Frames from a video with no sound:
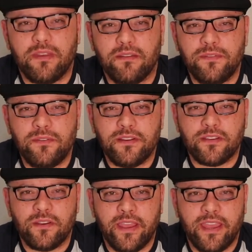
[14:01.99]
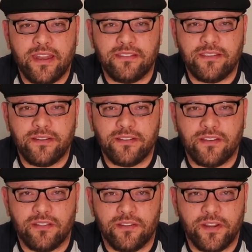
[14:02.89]
a few years ago I had a series
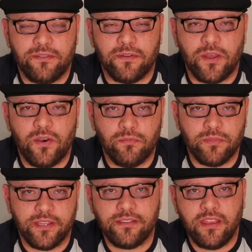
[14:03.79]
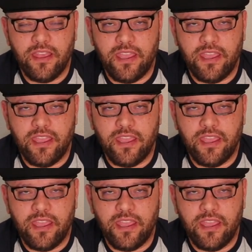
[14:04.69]
called Learning from the Homeless,